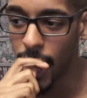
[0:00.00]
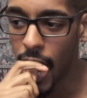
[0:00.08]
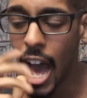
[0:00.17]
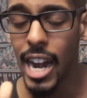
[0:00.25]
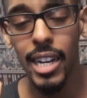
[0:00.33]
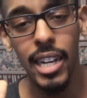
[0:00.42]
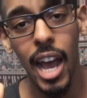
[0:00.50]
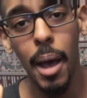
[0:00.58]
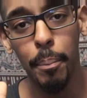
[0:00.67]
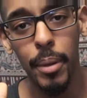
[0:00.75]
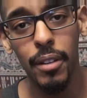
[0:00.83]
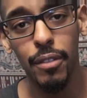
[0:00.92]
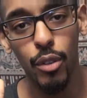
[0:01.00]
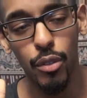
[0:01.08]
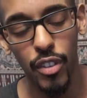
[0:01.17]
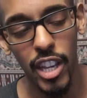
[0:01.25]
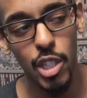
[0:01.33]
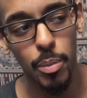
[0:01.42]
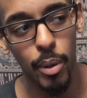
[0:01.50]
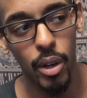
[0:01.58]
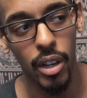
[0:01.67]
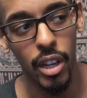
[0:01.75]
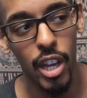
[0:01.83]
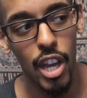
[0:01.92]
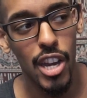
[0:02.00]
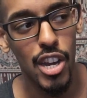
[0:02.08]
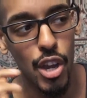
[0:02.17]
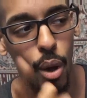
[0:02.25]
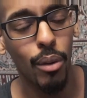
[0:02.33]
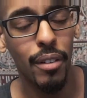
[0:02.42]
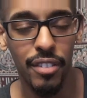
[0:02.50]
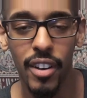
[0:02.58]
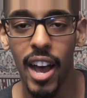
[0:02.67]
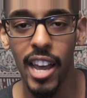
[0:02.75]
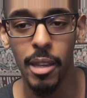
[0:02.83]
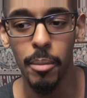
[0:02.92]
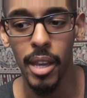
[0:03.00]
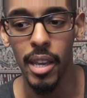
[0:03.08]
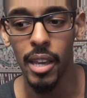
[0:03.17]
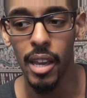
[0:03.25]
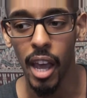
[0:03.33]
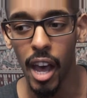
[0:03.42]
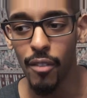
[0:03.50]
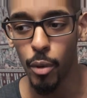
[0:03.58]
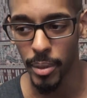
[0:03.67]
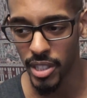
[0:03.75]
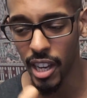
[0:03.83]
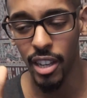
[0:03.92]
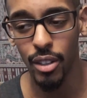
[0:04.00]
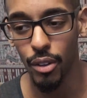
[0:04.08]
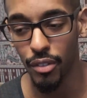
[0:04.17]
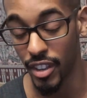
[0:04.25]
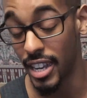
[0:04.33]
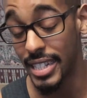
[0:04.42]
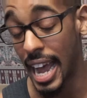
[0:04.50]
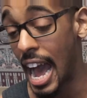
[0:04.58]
had it not been for Facebook notifying me of a particular event,